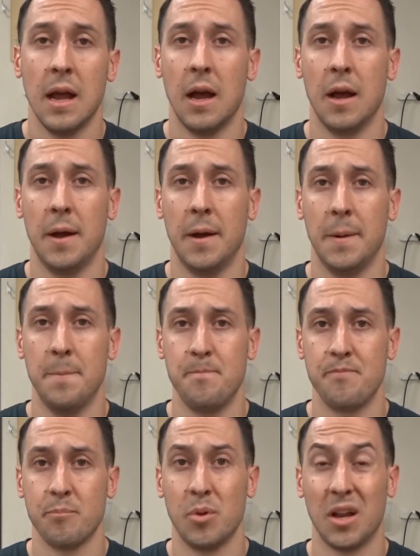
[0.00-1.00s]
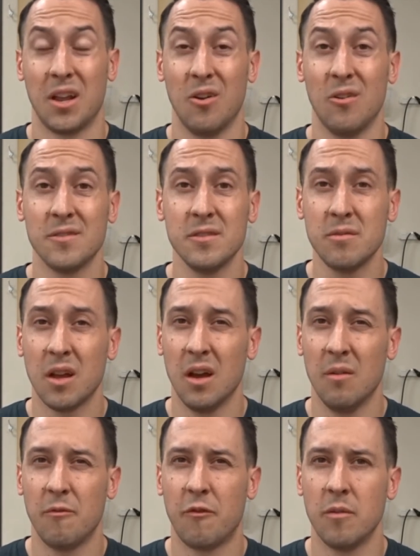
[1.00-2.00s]
but it can also
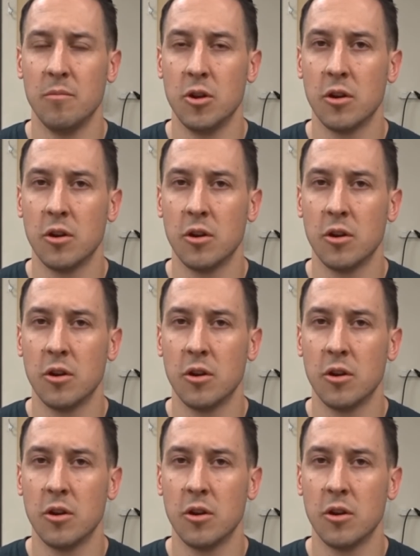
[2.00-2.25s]
come from